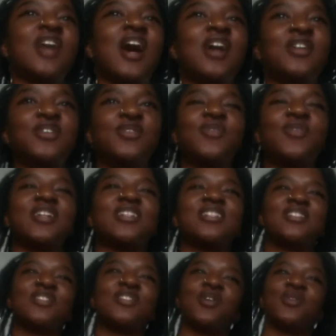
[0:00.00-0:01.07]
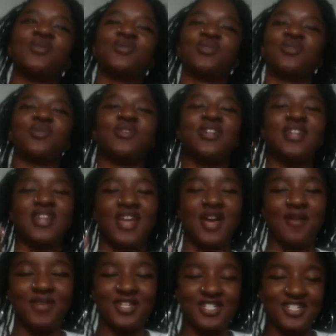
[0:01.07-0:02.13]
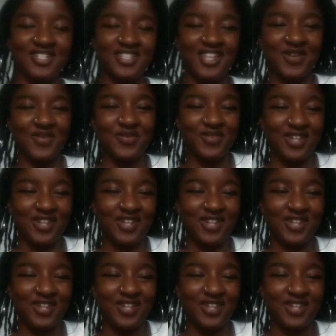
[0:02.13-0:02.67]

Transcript: do want to just go through and recap, make sure that